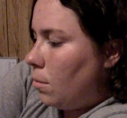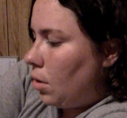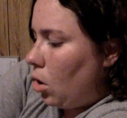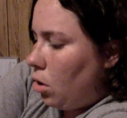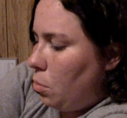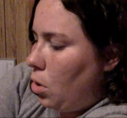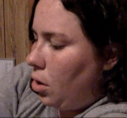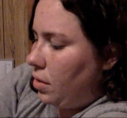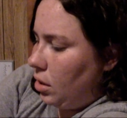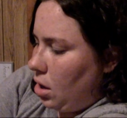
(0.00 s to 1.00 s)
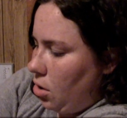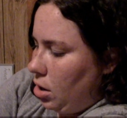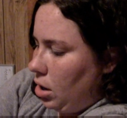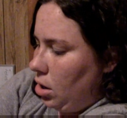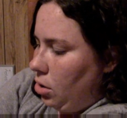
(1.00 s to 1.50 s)
What else did Lakota
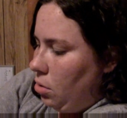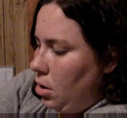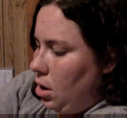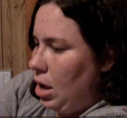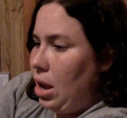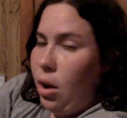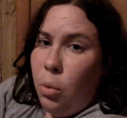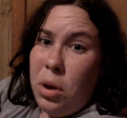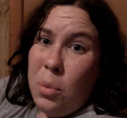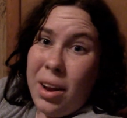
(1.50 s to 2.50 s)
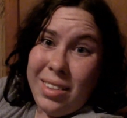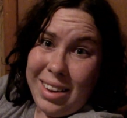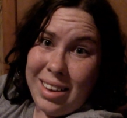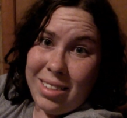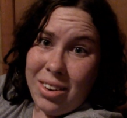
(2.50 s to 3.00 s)
and I do? We went to
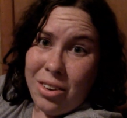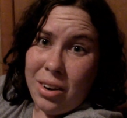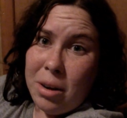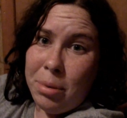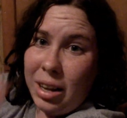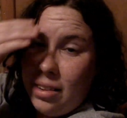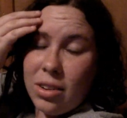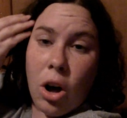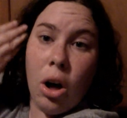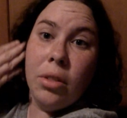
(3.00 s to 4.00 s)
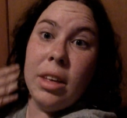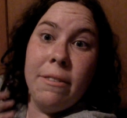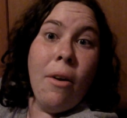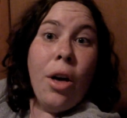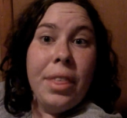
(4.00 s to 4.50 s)
eat dinner at a place called the
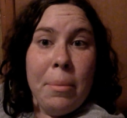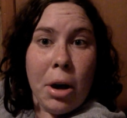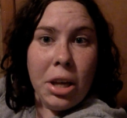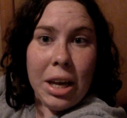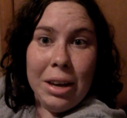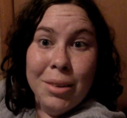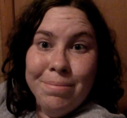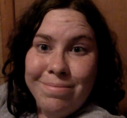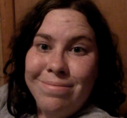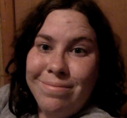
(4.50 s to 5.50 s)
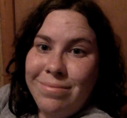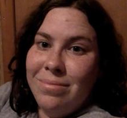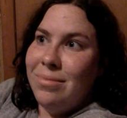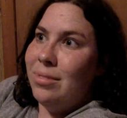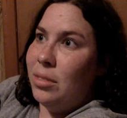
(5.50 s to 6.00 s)
Frothy Monkey,
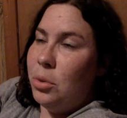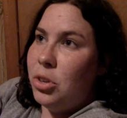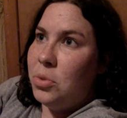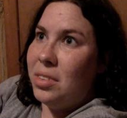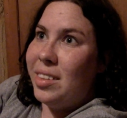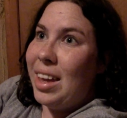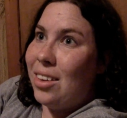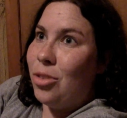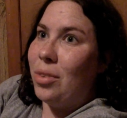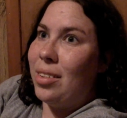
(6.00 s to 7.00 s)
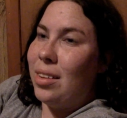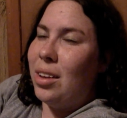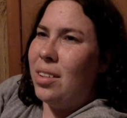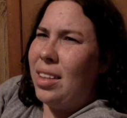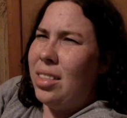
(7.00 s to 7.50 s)
which was
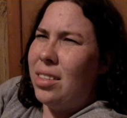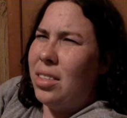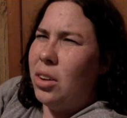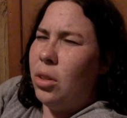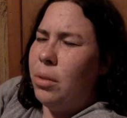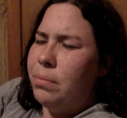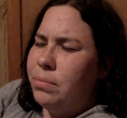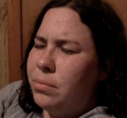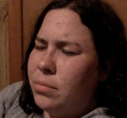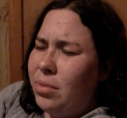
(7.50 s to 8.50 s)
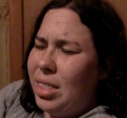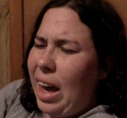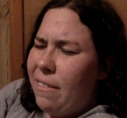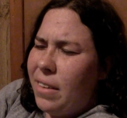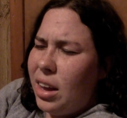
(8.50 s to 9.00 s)
interesting. It's like this little
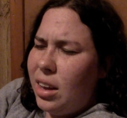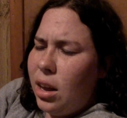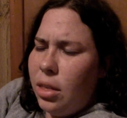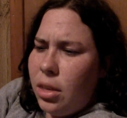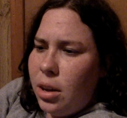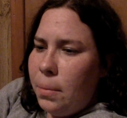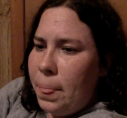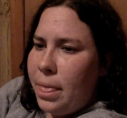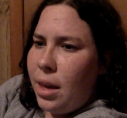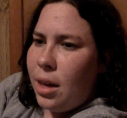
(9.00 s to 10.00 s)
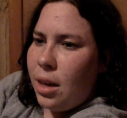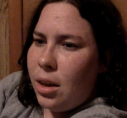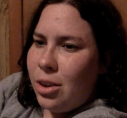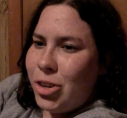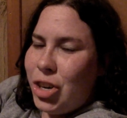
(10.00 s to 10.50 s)
cafe kind of thing.
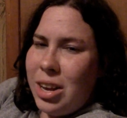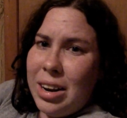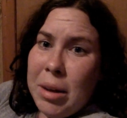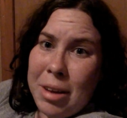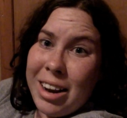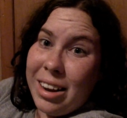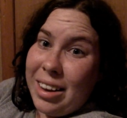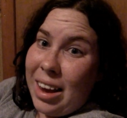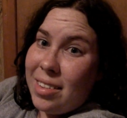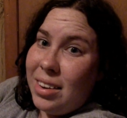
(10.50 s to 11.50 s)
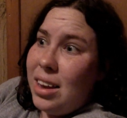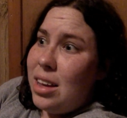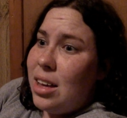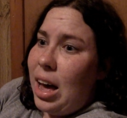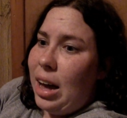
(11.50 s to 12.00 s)
She ended up getting a
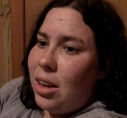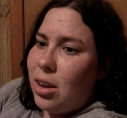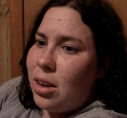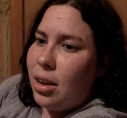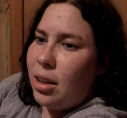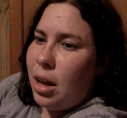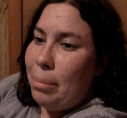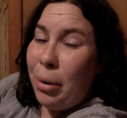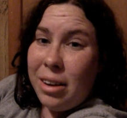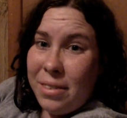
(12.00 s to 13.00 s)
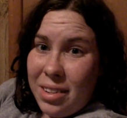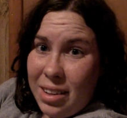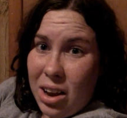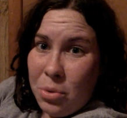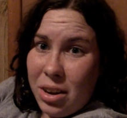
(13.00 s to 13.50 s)
quesadilla. I got a breakfast
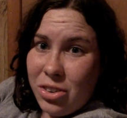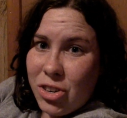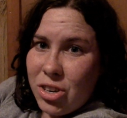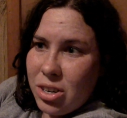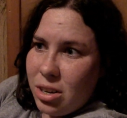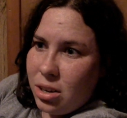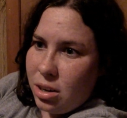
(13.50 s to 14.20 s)
sandwich.